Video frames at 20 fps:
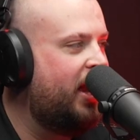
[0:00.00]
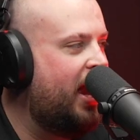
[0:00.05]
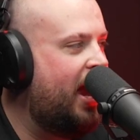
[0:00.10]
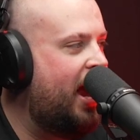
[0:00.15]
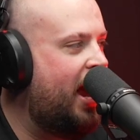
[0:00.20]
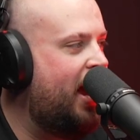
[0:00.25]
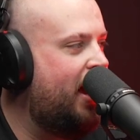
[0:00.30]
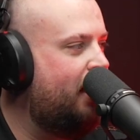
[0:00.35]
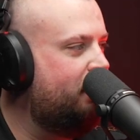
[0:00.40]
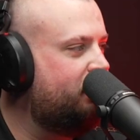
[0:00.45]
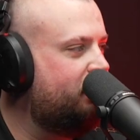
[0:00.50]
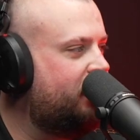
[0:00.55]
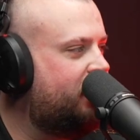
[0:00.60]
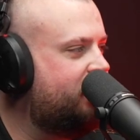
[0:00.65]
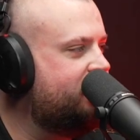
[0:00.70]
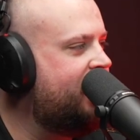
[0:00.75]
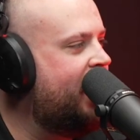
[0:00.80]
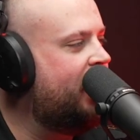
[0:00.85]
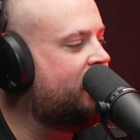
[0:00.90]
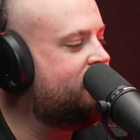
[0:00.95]

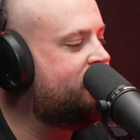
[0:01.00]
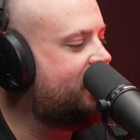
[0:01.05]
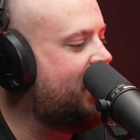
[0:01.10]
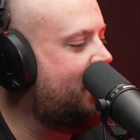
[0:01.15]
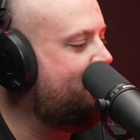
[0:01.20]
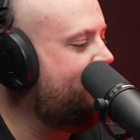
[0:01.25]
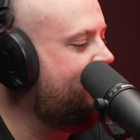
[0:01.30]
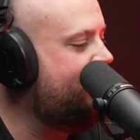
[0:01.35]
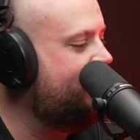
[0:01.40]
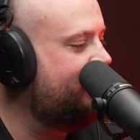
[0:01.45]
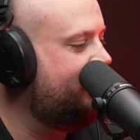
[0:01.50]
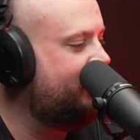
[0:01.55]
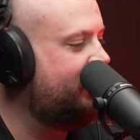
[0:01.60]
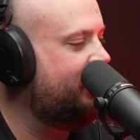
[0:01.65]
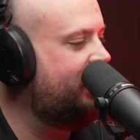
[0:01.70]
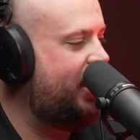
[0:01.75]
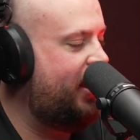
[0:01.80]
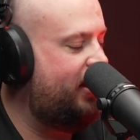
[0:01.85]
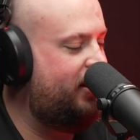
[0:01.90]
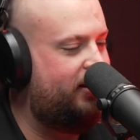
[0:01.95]
Because cup and
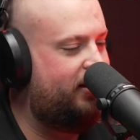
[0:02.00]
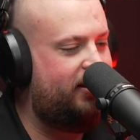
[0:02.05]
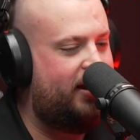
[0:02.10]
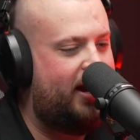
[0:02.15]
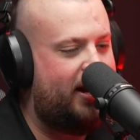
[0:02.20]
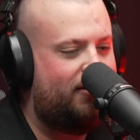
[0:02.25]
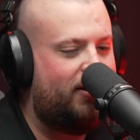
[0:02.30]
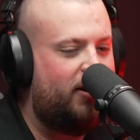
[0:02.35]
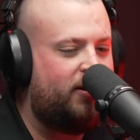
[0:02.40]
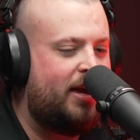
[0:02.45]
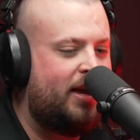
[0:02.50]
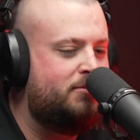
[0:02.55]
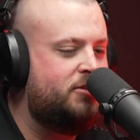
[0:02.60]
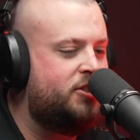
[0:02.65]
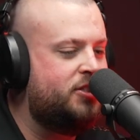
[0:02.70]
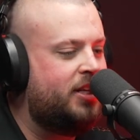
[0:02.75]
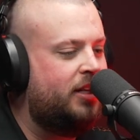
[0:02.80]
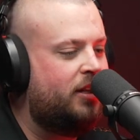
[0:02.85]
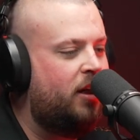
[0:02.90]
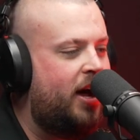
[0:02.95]
NRL games
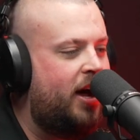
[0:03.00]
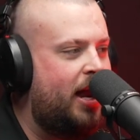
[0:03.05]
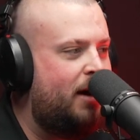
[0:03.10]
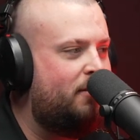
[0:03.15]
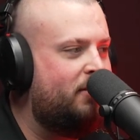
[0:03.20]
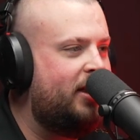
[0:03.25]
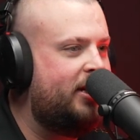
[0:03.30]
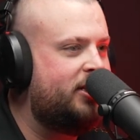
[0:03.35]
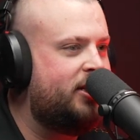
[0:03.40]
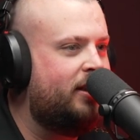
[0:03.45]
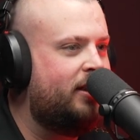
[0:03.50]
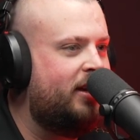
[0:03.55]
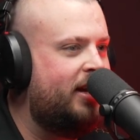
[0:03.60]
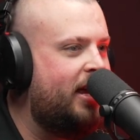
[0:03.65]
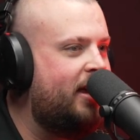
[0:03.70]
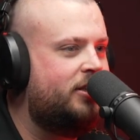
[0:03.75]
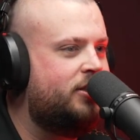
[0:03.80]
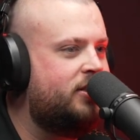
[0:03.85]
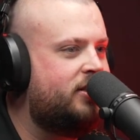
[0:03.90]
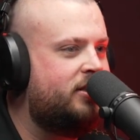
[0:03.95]
used to line up with each other.
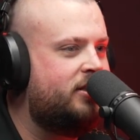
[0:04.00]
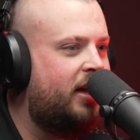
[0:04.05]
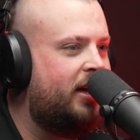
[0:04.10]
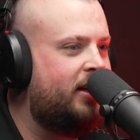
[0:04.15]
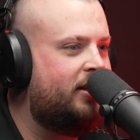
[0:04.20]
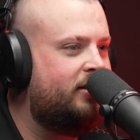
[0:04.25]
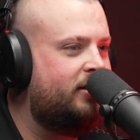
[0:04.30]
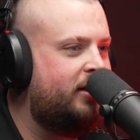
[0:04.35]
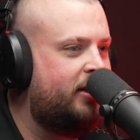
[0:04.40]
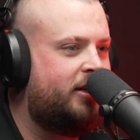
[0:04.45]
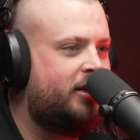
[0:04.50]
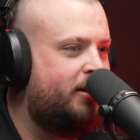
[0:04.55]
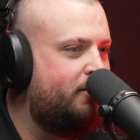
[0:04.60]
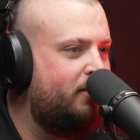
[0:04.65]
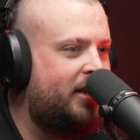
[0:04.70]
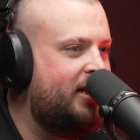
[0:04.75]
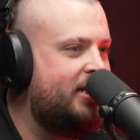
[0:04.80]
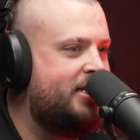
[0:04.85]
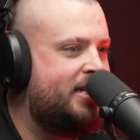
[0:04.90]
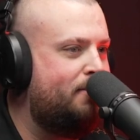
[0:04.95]
Now they're just like they're
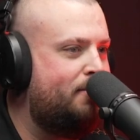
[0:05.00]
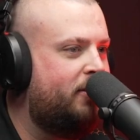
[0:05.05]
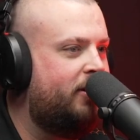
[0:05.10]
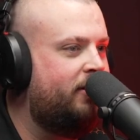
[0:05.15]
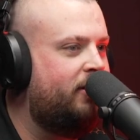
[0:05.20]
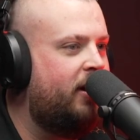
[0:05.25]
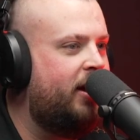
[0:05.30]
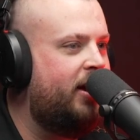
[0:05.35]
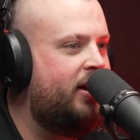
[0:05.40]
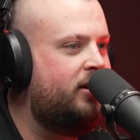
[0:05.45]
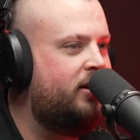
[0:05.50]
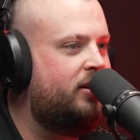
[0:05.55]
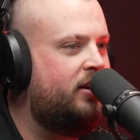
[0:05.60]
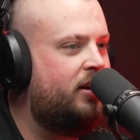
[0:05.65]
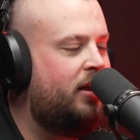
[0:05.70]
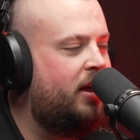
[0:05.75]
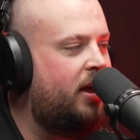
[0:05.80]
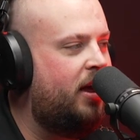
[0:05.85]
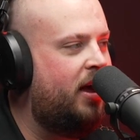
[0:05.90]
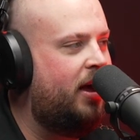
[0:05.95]
completely separate, right?
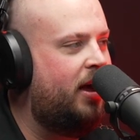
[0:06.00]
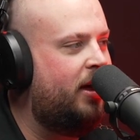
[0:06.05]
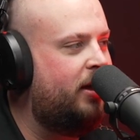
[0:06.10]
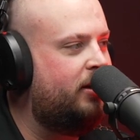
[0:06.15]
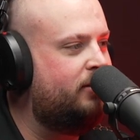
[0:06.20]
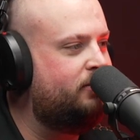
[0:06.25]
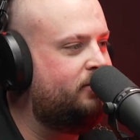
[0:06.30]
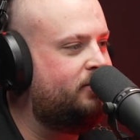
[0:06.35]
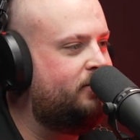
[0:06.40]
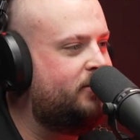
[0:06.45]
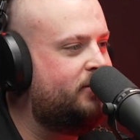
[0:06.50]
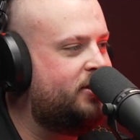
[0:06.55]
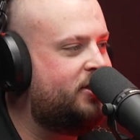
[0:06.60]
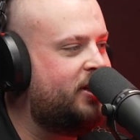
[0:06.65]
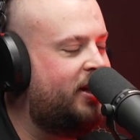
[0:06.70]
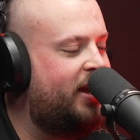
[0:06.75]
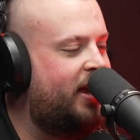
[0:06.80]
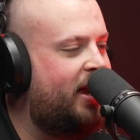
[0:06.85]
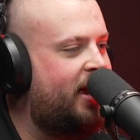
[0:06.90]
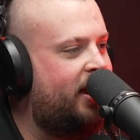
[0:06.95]

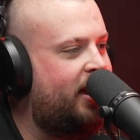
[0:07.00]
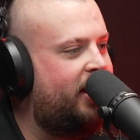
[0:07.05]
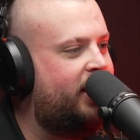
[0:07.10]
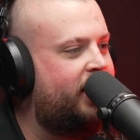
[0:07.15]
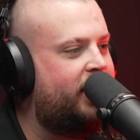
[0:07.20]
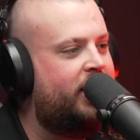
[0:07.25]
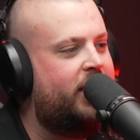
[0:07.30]
So yeah.